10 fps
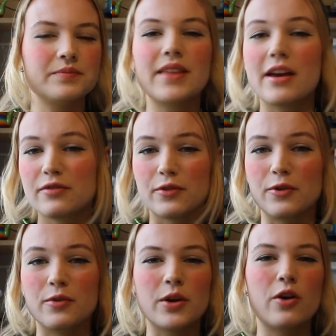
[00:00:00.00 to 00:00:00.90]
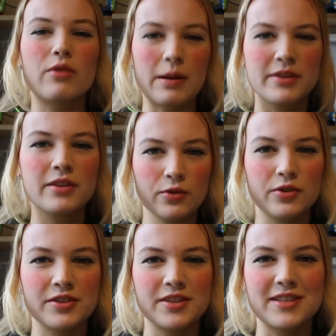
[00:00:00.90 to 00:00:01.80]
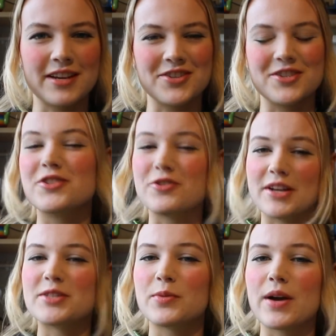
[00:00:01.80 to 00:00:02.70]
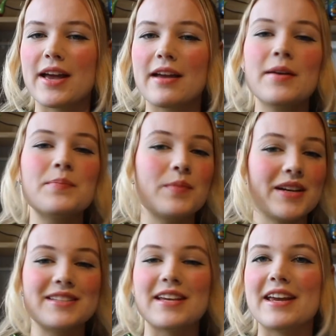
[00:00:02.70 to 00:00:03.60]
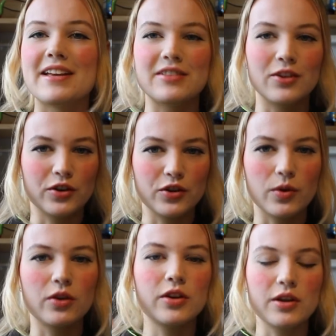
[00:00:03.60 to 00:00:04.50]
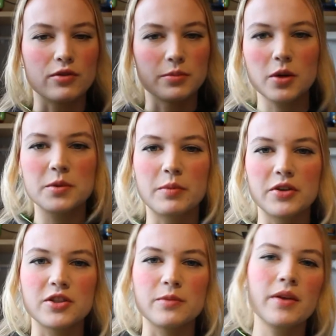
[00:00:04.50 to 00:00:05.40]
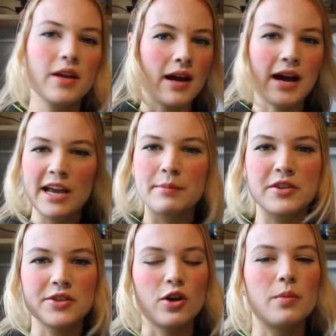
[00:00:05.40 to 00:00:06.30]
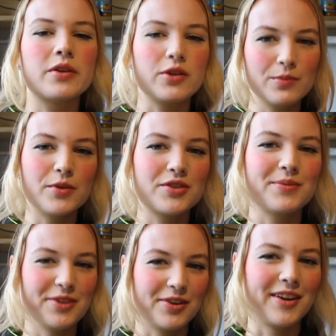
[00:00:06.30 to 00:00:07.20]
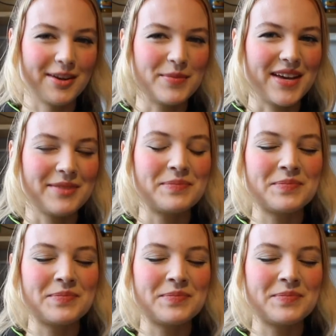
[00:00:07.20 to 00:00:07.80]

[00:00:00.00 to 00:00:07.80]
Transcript: Therefore, we are grabbing the audience's attention straight away by saying, look, you are looking from top to bottom. I am at the top. You must be looking at me.